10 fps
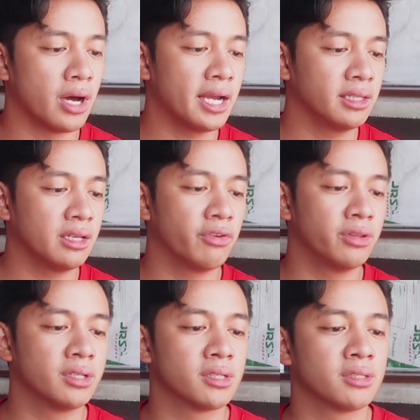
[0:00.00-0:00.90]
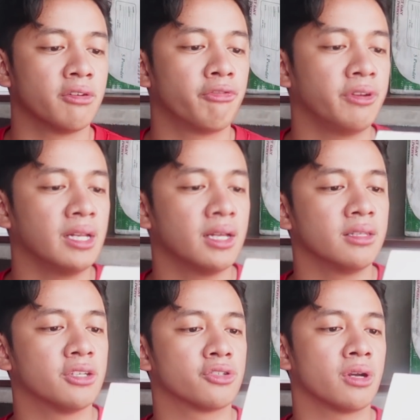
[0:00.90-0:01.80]
hi David, this is the
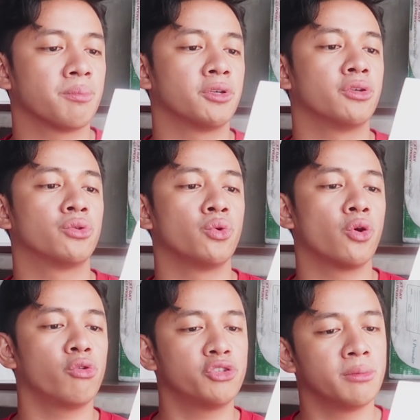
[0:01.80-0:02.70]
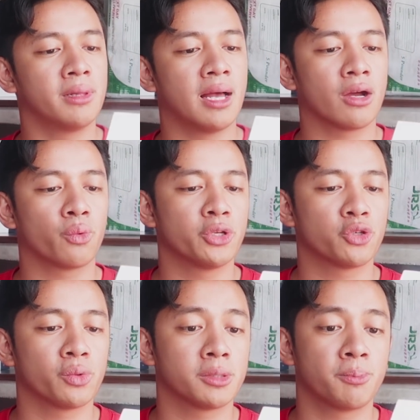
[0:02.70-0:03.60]
Fila Disruptor 2 OG Black,
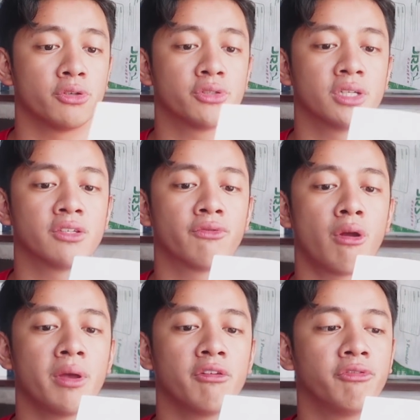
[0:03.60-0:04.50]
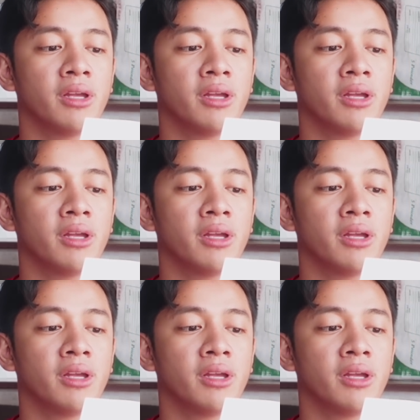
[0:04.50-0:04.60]
which was purchased from a